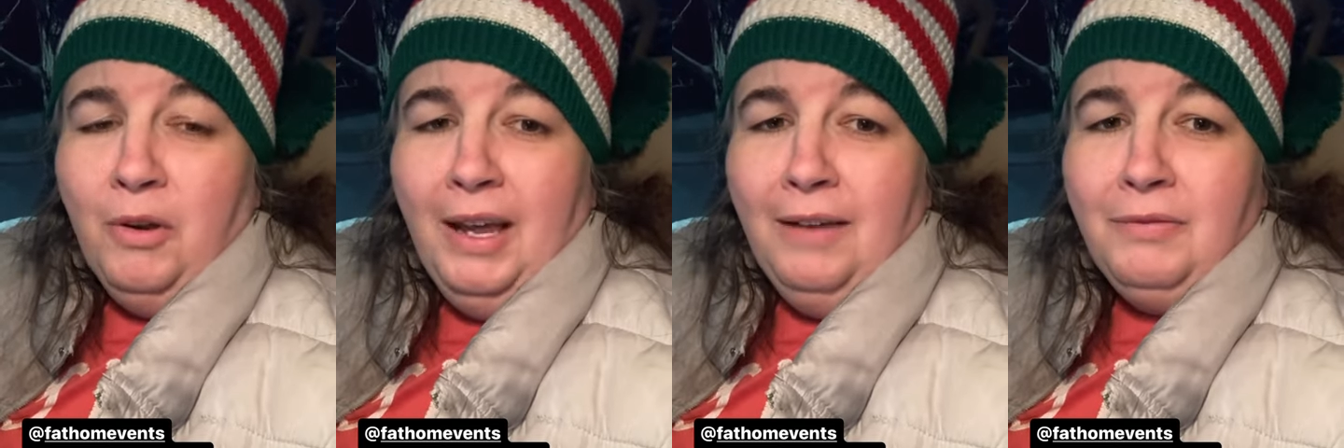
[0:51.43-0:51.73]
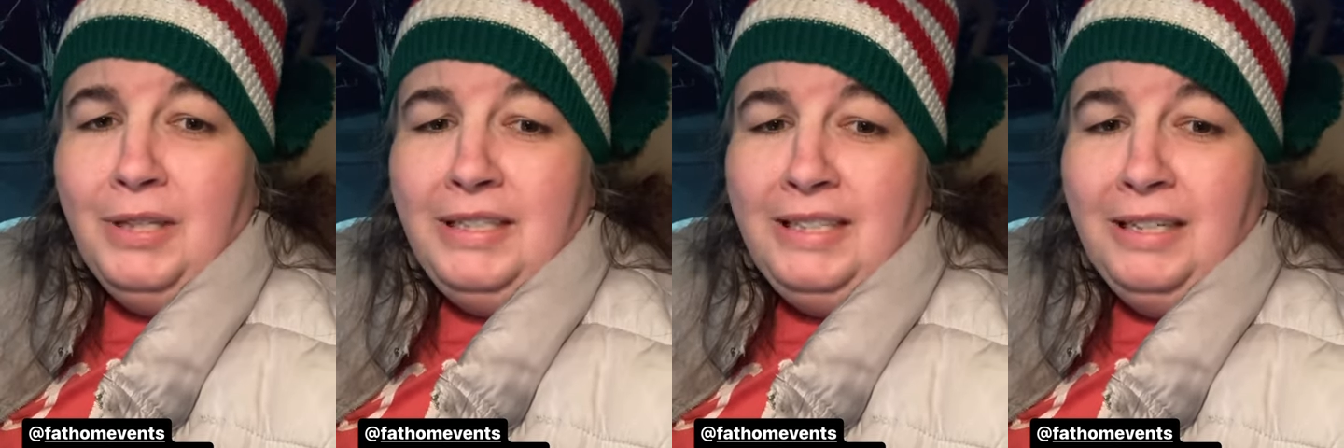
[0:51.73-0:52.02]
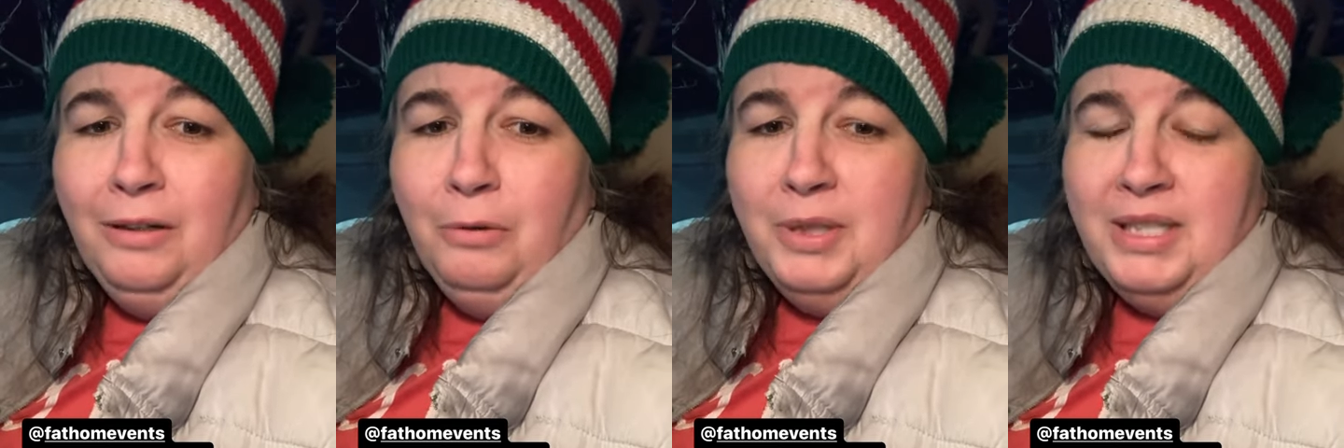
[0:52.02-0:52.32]
They have to
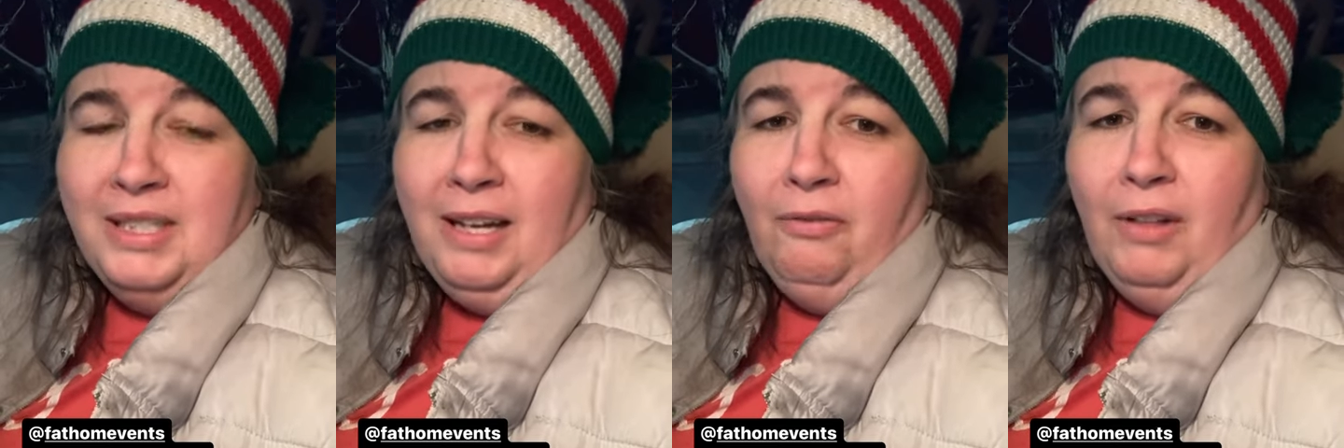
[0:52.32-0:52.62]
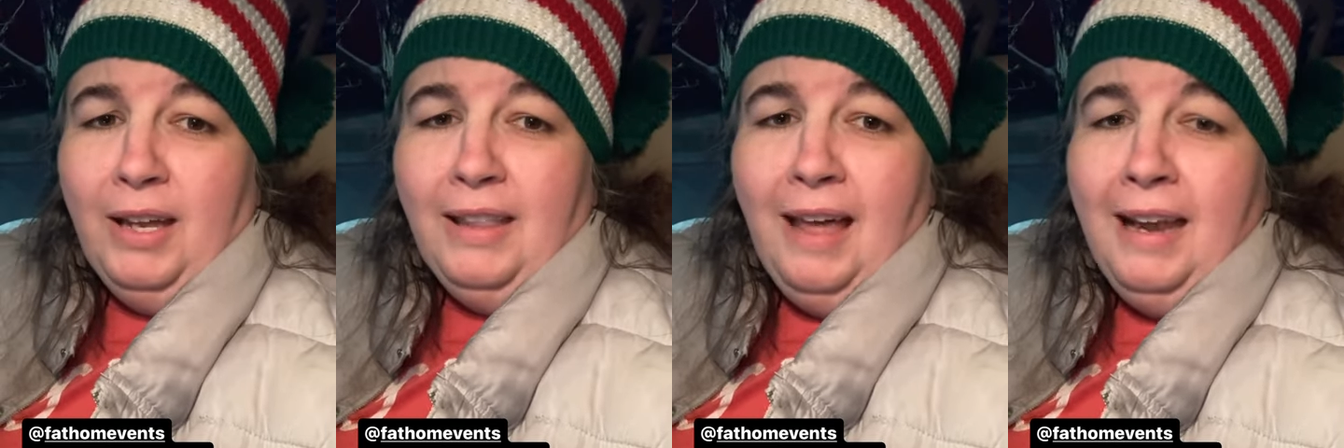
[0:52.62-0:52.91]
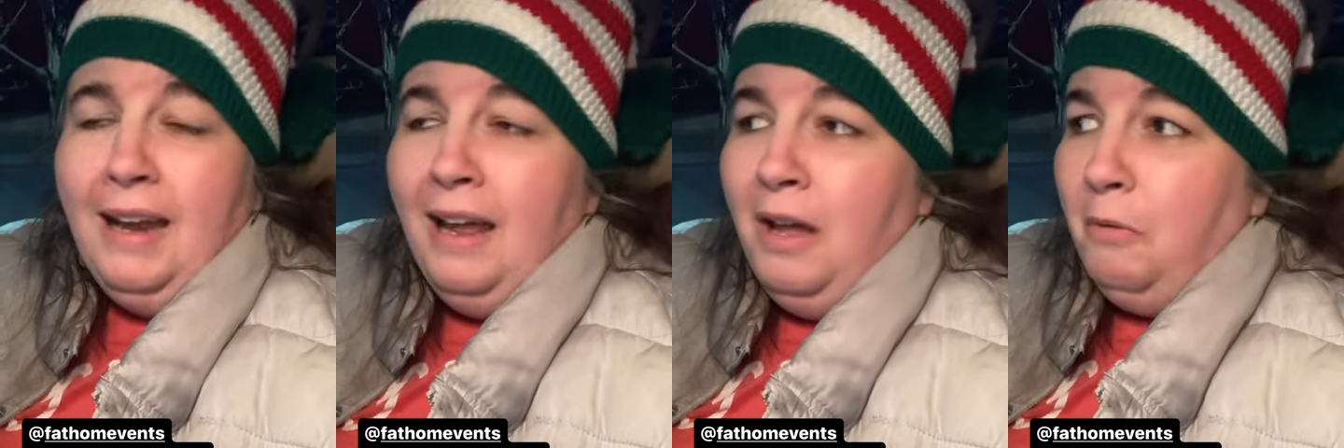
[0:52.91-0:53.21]
deal with stuff like that,
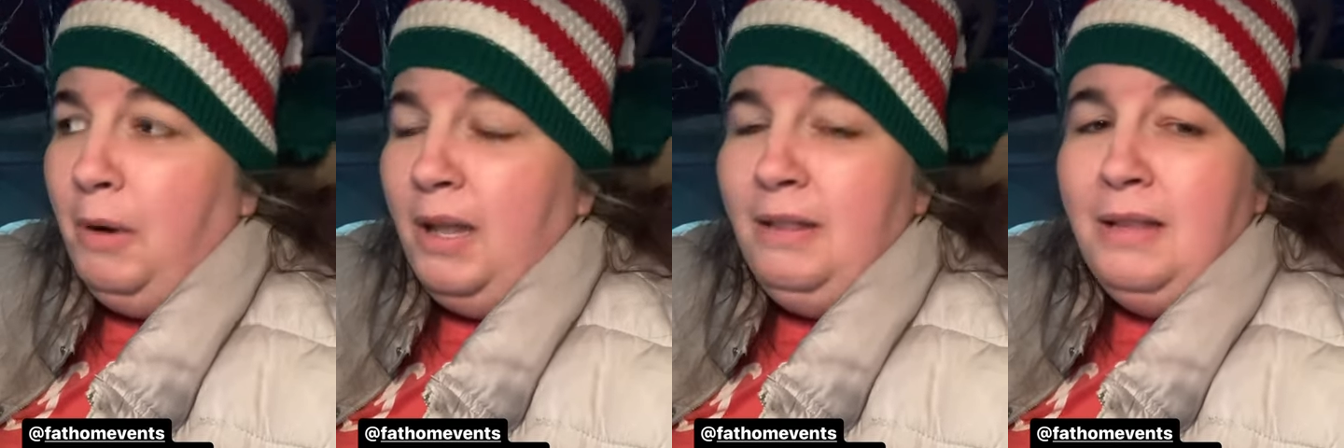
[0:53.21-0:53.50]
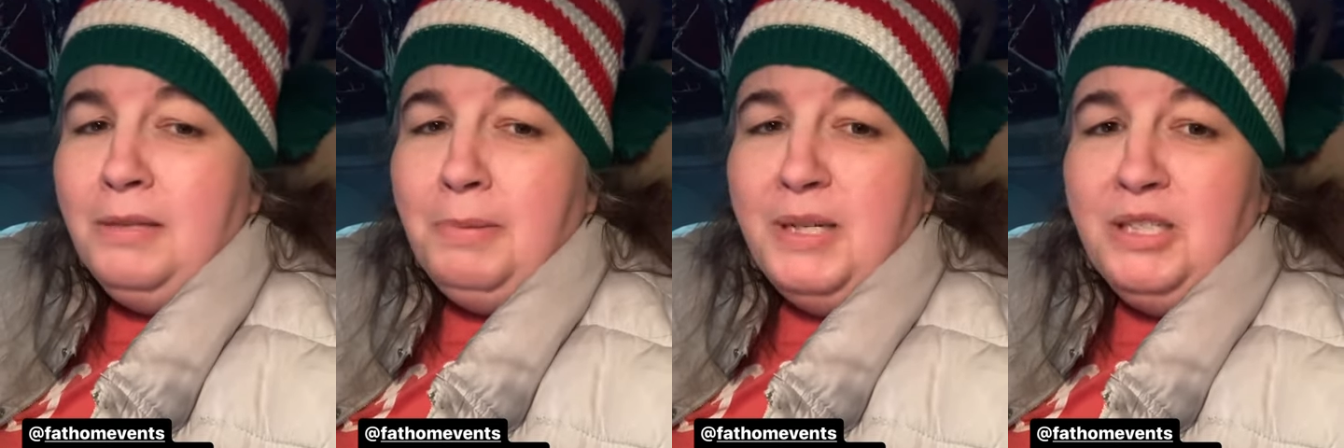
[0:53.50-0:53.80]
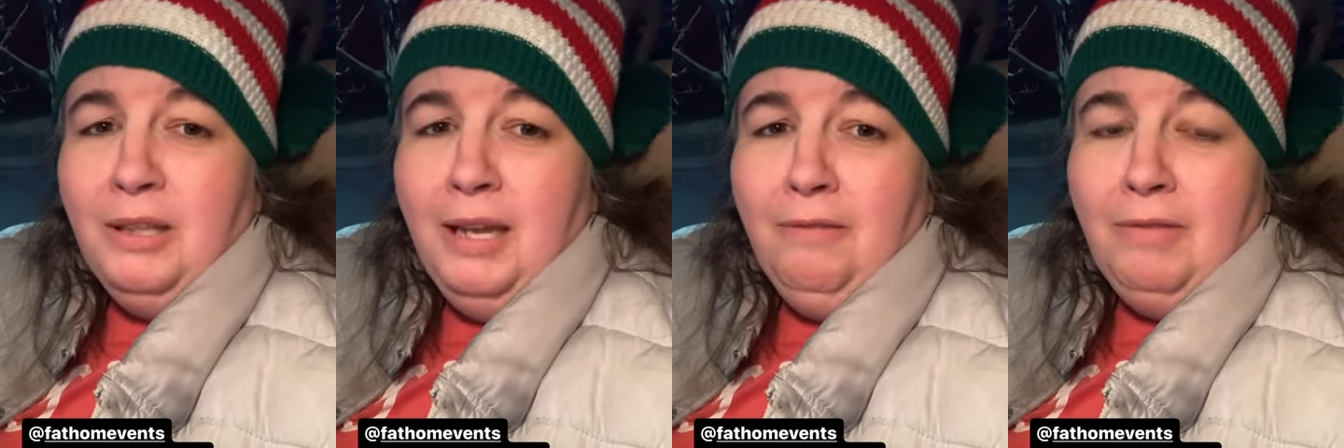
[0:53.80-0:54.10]
and
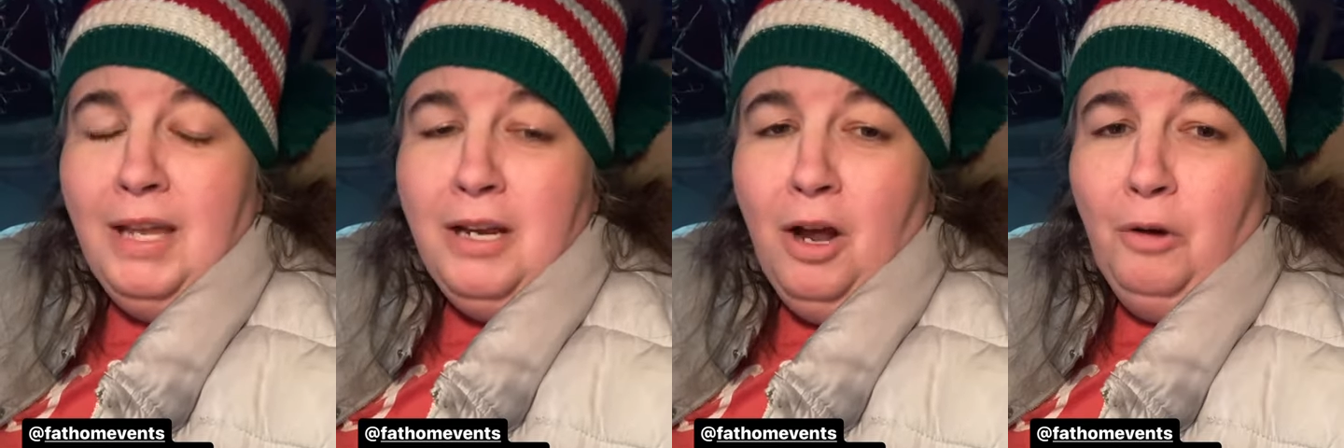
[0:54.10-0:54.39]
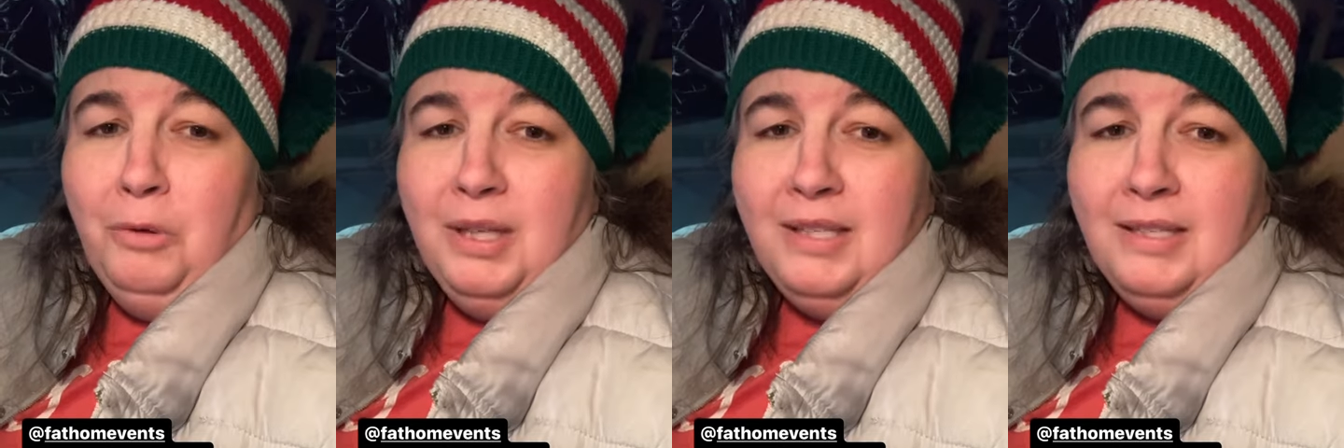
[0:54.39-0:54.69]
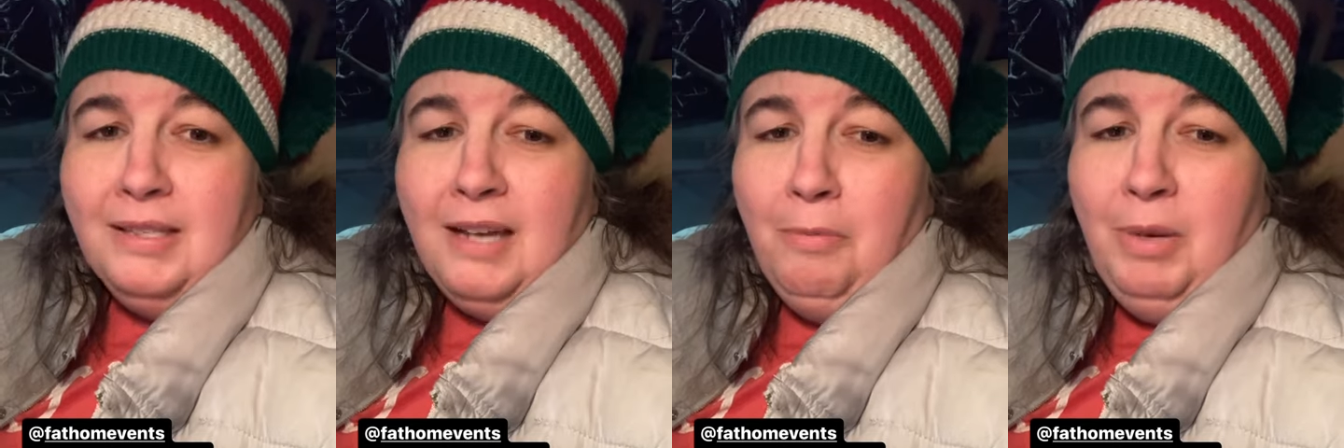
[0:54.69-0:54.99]
especially if they know this
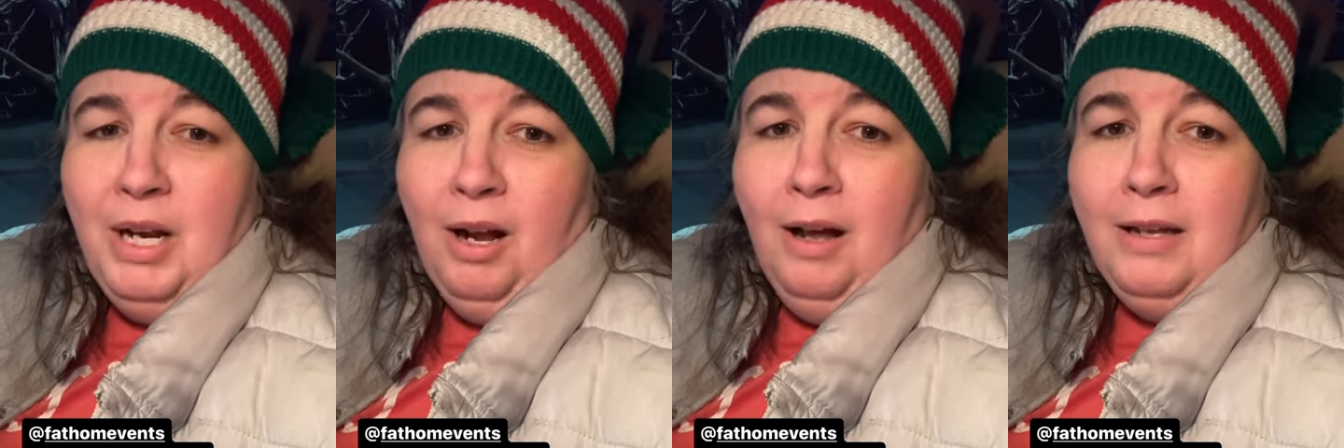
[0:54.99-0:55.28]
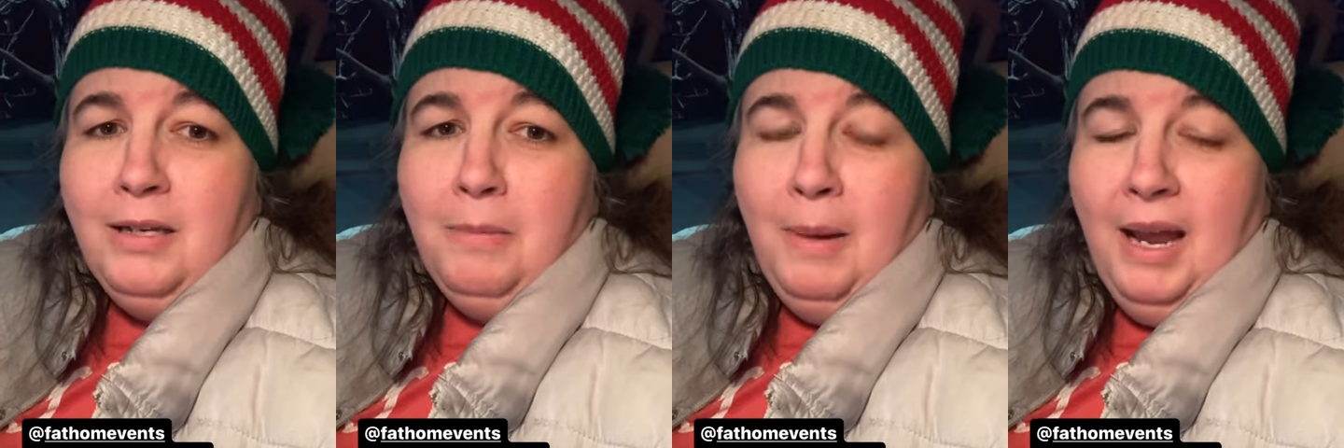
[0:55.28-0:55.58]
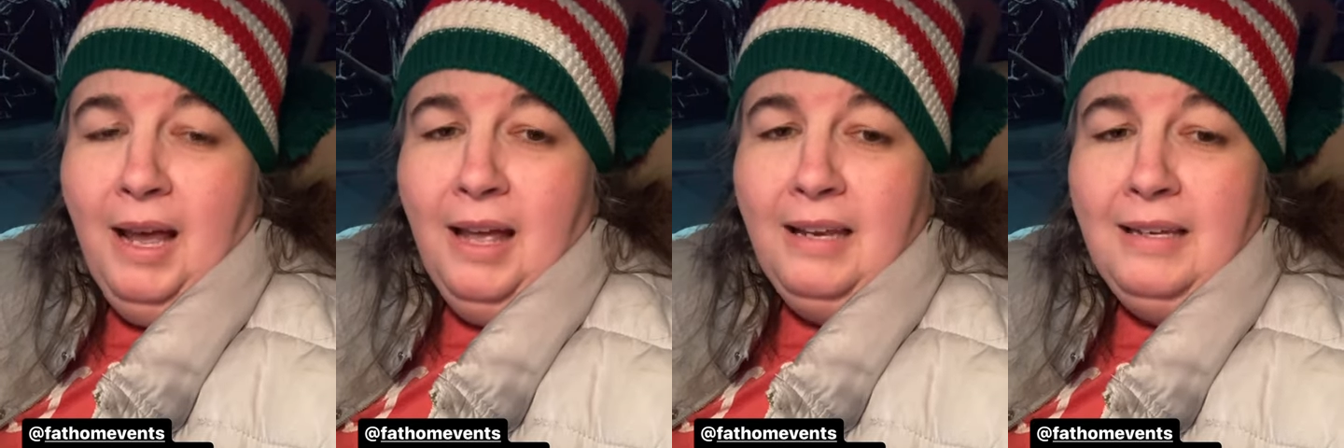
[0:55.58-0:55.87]
is coming on
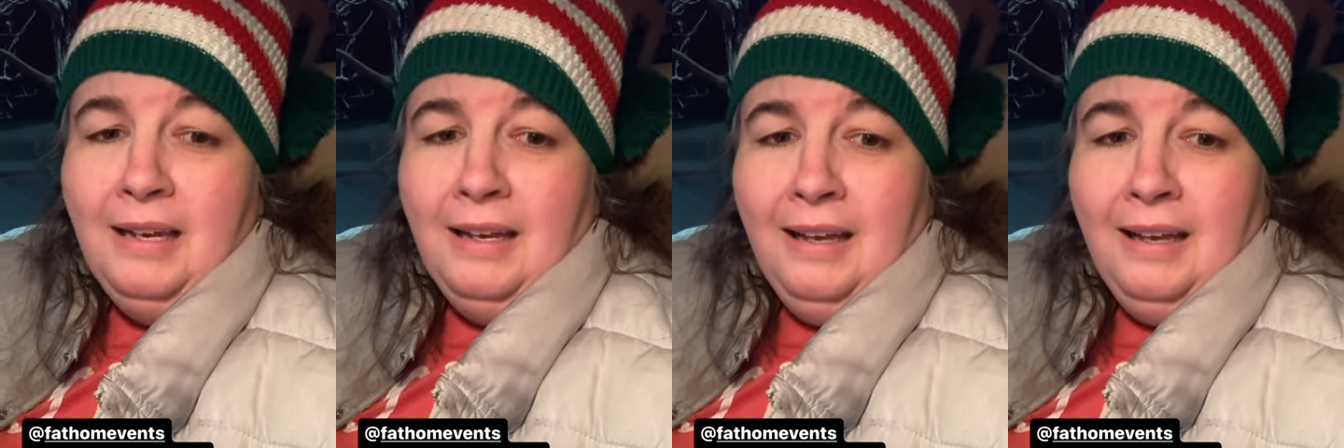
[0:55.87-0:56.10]
demand